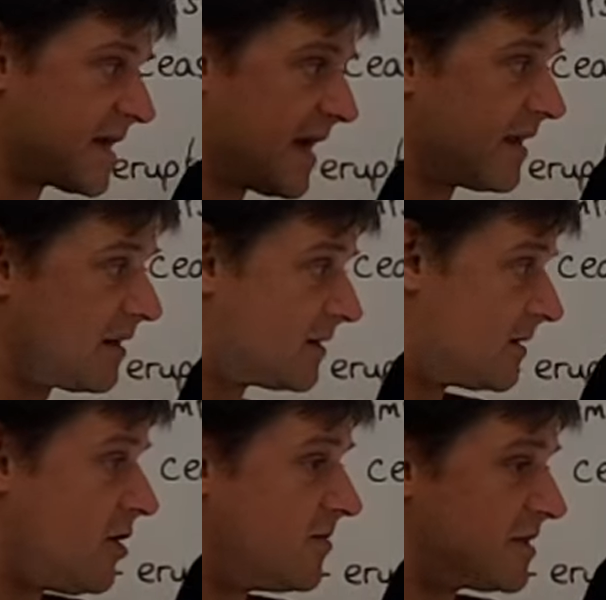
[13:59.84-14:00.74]
tank, an
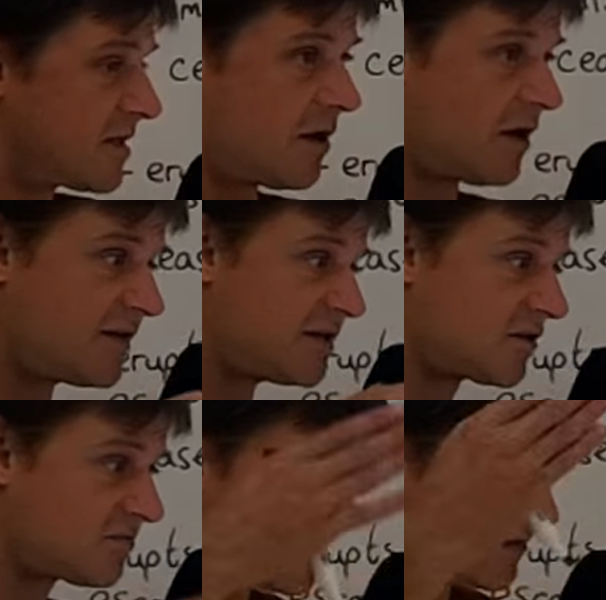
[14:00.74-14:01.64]
armored car. It
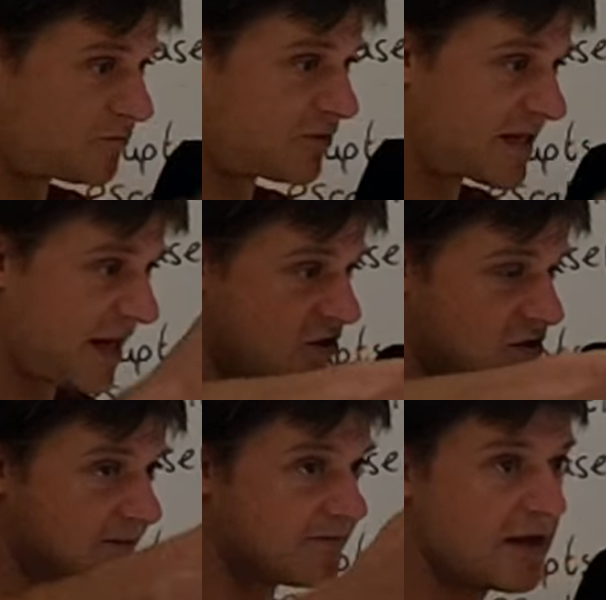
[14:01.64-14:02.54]
just means
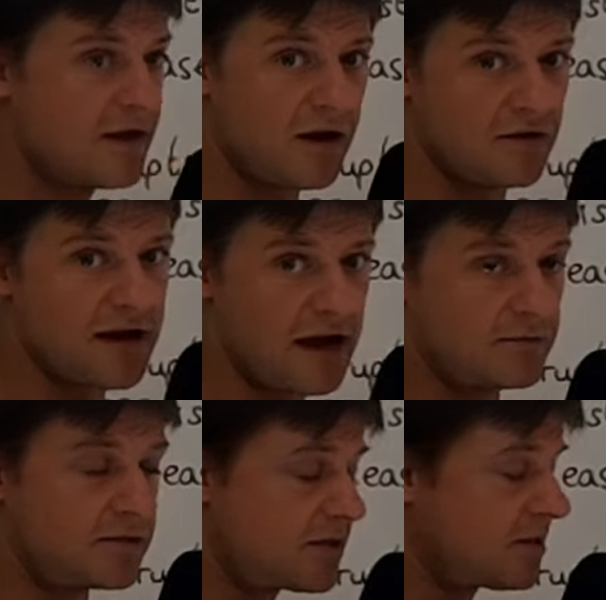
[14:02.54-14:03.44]
protection
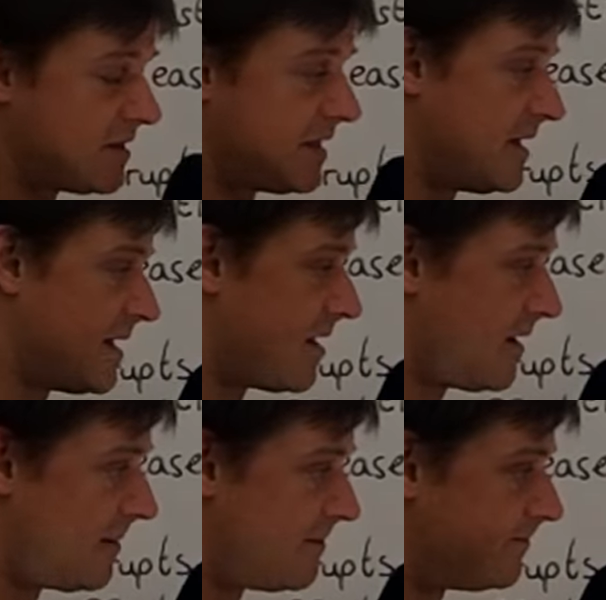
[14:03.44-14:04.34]
around the
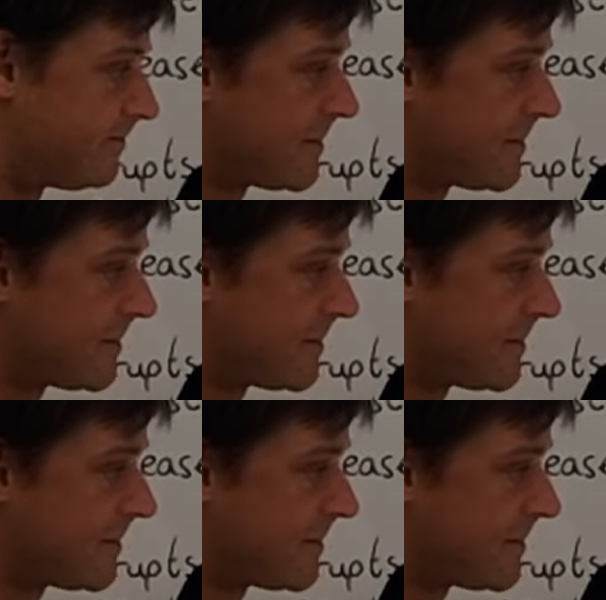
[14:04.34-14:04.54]
um,